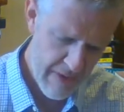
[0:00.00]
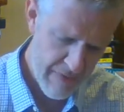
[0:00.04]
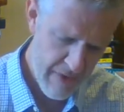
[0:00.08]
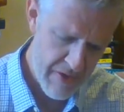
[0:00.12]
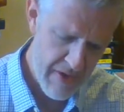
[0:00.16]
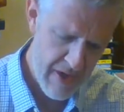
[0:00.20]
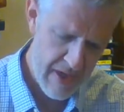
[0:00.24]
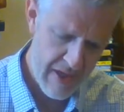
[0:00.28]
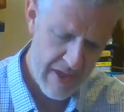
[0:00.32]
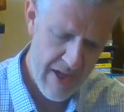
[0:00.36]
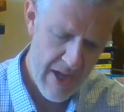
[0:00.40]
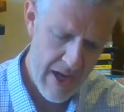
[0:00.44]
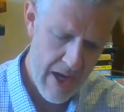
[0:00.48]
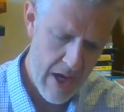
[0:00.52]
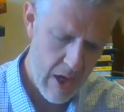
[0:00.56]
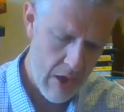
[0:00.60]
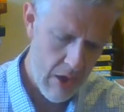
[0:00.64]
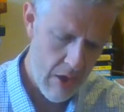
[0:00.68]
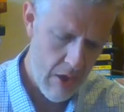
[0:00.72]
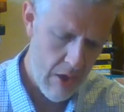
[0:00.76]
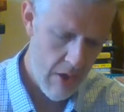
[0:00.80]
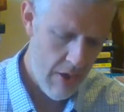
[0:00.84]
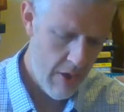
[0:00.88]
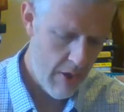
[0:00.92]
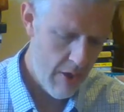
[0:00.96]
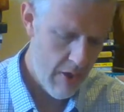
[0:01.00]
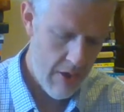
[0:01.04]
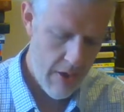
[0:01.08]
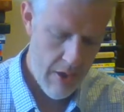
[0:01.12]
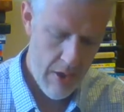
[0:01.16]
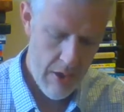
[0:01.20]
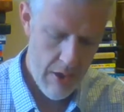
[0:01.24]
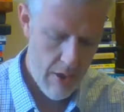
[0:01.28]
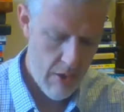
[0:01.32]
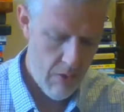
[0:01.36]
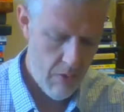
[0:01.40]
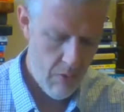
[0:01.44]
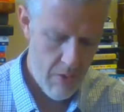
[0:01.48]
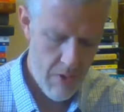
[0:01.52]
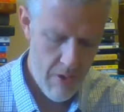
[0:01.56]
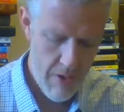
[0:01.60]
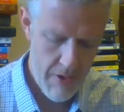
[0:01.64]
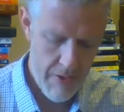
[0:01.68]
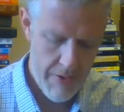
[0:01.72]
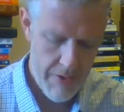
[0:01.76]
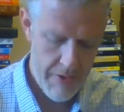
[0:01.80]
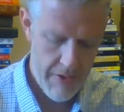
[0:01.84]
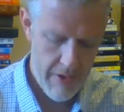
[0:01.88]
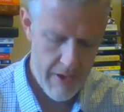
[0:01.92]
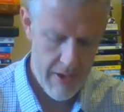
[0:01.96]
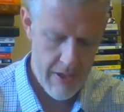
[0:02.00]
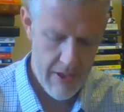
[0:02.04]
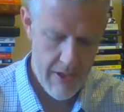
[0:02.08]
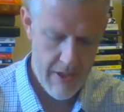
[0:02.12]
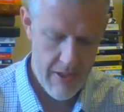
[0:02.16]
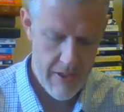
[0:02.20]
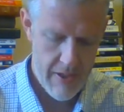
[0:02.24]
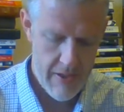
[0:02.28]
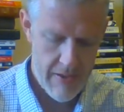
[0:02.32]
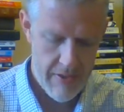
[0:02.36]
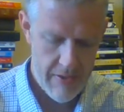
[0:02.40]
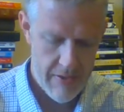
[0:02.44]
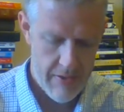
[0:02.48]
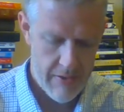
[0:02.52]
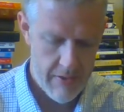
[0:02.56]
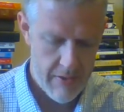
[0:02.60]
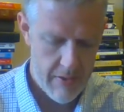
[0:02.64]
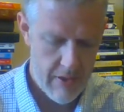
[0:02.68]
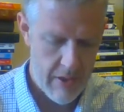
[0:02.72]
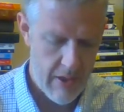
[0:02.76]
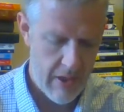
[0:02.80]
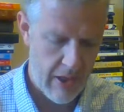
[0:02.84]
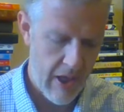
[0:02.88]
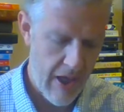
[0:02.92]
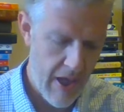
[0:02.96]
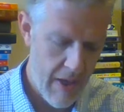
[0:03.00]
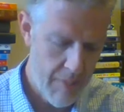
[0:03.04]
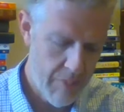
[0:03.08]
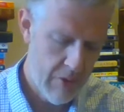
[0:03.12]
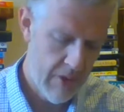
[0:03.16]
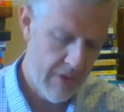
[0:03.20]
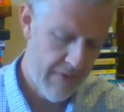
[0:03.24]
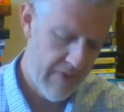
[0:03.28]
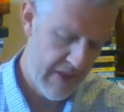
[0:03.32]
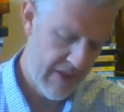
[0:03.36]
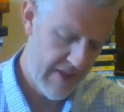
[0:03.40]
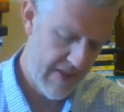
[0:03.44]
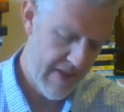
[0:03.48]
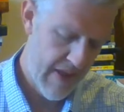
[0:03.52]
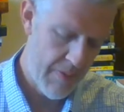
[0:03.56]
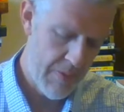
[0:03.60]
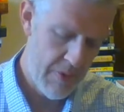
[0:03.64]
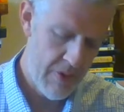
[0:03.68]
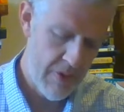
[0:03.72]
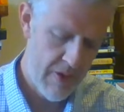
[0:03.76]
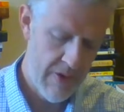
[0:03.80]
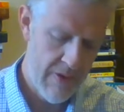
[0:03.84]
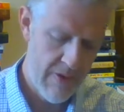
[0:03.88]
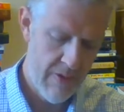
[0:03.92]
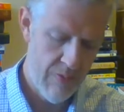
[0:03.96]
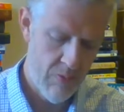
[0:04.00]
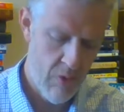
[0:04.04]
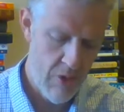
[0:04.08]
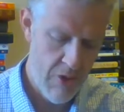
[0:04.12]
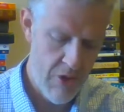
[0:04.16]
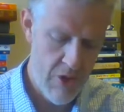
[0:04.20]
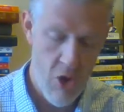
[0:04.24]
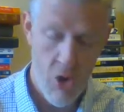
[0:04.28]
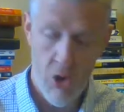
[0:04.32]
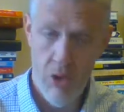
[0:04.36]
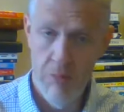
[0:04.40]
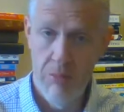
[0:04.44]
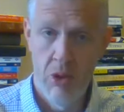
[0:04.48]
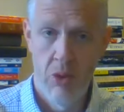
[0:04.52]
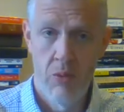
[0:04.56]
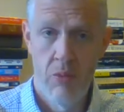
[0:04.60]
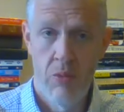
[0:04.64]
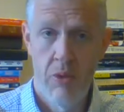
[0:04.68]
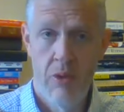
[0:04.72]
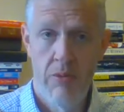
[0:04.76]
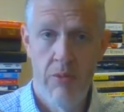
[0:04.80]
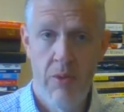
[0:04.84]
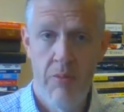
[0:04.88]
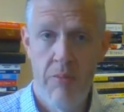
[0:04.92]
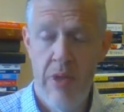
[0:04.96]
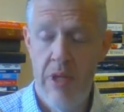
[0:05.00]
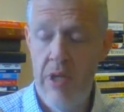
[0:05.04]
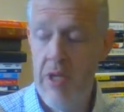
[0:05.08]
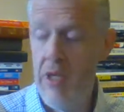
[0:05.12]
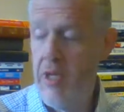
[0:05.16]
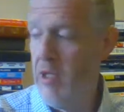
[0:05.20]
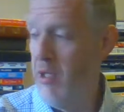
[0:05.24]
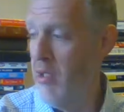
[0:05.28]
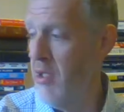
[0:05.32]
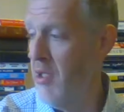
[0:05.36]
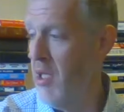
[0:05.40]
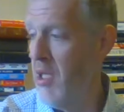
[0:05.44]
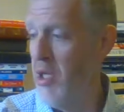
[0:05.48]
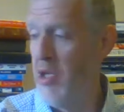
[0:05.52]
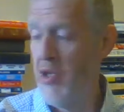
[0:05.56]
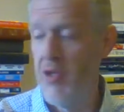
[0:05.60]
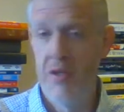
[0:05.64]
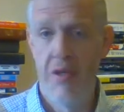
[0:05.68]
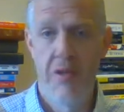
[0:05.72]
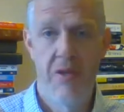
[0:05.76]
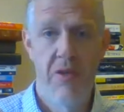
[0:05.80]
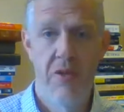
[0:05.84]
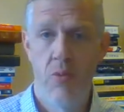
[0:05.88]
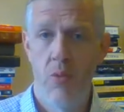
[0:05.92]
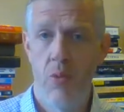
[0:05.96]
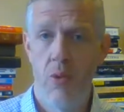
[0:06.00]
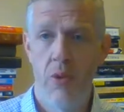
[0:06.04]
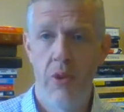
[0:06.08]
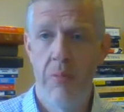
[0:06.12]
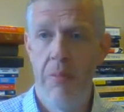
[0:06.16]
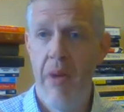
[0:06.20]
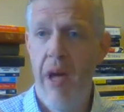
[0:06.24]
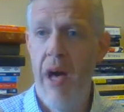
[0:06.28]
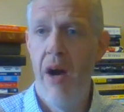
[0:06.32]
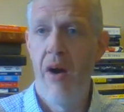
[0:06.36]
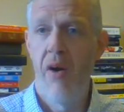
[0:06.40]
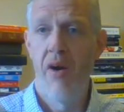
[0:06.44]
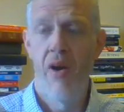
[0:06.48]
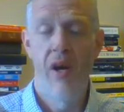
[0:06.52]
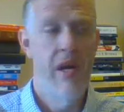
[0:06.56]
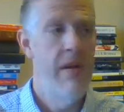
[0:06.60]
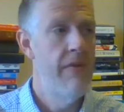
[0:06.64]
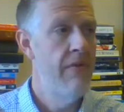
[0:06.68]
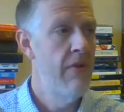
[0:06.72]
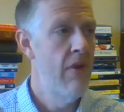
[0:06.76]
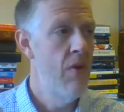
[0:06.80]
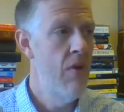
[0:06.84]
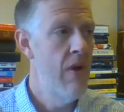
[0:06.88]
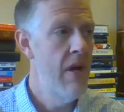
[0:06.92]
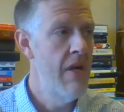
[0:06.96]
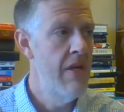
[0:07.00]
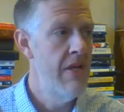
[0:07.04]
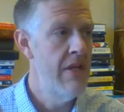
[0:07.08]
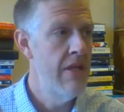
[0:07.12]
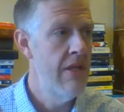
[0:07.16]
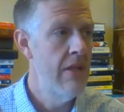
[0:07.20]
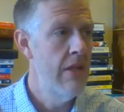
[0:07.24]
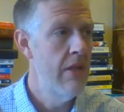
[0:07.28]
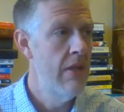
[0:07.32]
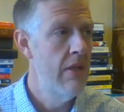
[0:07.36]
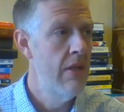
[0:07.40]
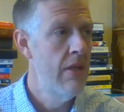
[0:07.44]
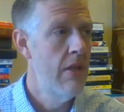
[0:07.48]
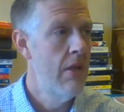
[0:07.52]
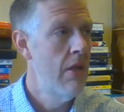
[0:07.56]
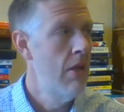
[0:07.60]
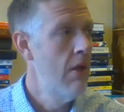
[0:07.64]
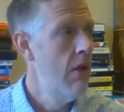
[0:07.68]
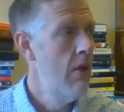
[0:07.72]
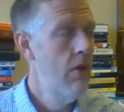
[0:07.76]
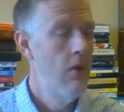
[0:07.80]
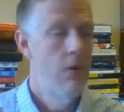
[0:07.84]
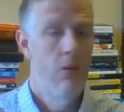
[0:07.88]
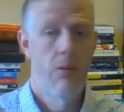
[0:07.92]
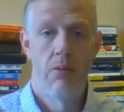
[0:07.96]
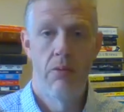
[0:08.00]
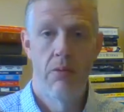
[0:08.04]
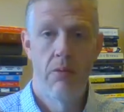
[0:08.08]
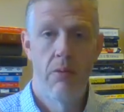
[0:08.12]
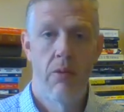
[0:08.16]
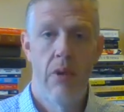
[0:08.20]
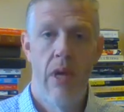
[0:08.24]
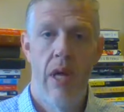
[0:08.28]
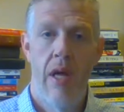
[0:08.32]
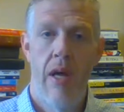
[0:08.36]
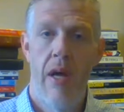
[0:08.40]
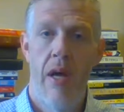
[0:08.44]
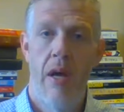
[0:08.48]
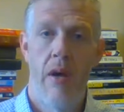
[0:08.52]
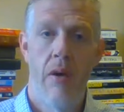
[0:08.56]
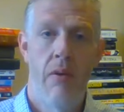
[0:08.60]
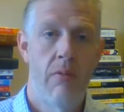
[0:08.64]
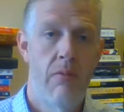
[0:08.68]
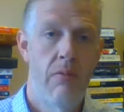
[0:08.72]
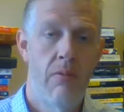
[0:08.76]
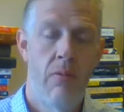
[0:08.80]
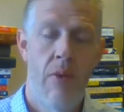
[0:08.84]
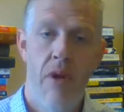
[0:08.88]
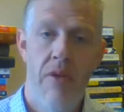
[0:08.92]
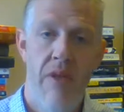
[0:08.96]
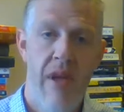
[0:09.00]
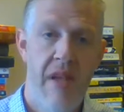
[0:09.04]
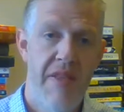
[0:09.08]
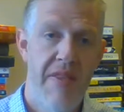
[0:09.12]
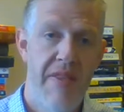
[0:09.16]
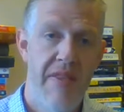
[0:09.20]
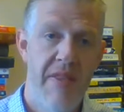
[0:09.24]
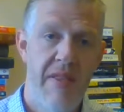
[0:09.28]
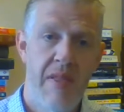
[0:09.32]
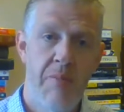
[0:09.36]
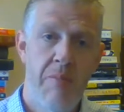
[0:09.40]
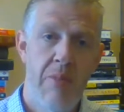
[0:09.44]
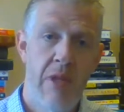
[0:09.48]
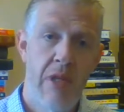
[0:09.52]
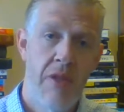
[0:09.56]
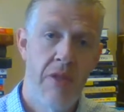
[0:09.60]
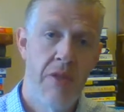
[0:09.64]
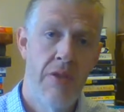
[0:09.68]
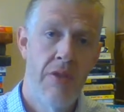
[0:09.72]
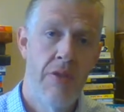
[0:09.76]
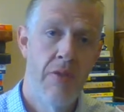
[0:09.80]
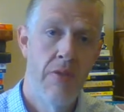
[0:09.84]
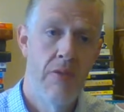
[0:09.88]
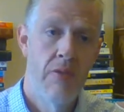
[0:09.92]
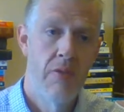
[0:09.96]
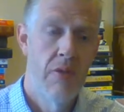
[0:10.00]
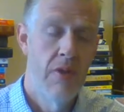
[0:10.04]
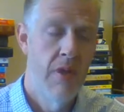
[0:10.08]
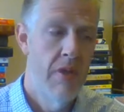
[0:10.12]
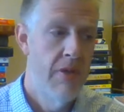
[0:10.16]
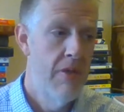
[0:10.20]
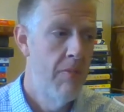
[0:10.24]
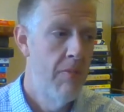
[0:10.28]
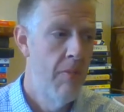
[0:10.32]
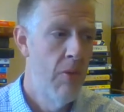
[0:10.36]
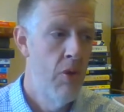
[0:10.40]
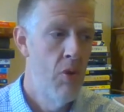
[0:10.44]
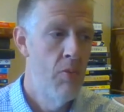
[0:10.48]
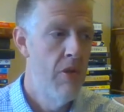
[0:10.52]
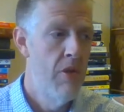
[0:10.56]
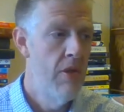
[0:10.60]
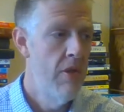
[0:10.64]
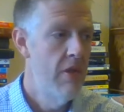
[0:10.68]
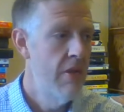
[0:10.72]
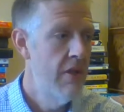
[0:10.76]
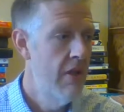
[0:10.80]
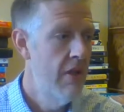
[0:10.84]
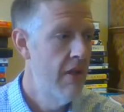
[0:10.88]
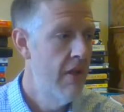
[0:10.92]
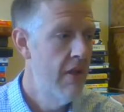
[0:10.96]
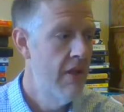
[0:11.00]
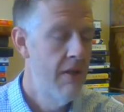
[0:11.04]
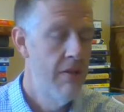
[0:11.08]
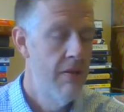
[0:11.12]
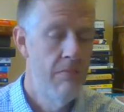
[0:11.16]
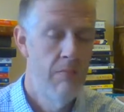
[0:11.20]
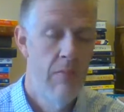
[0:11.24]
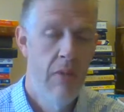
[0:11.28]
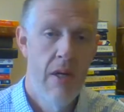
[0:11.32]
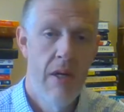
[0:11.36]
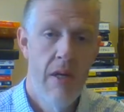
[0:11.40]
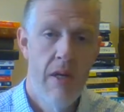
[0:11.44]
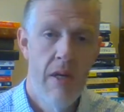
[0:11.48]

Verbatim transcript: everything down, with uh, a couple of exceptions. One notable one would be Nietzsche's Will to Power. I have no idea uh, where that's disappeared to at the moment. Um,